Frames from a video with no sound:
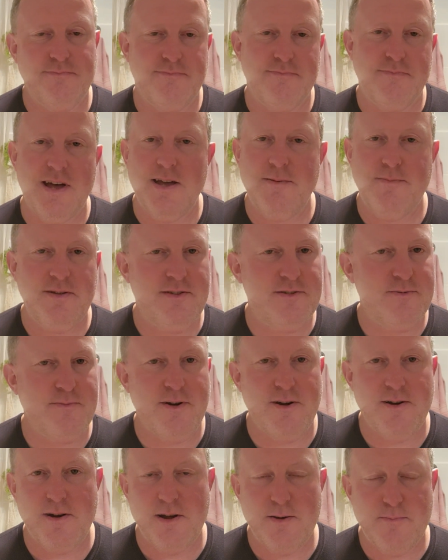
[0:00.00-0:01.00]
maybe
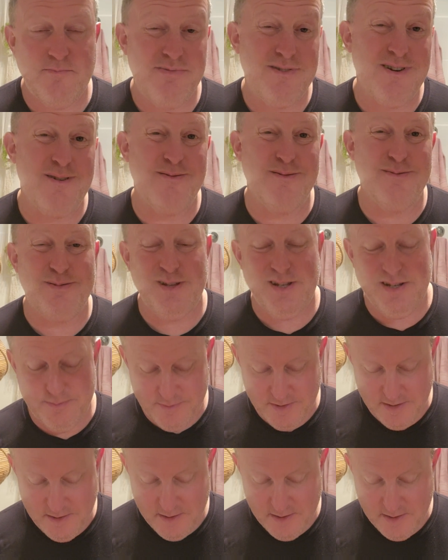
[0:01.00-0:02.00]
tomorrow, probably
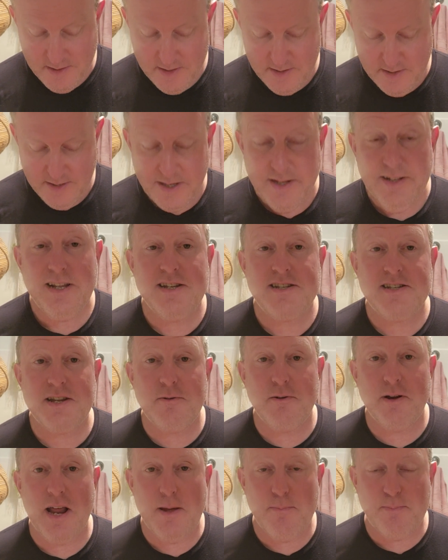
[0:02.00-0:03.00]
tomorrow. Let's see
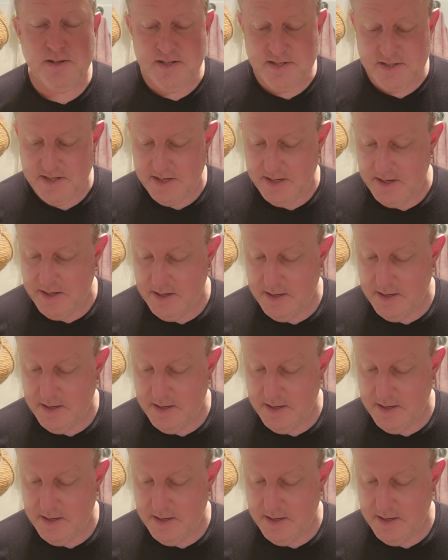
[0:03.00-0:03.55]
what happens.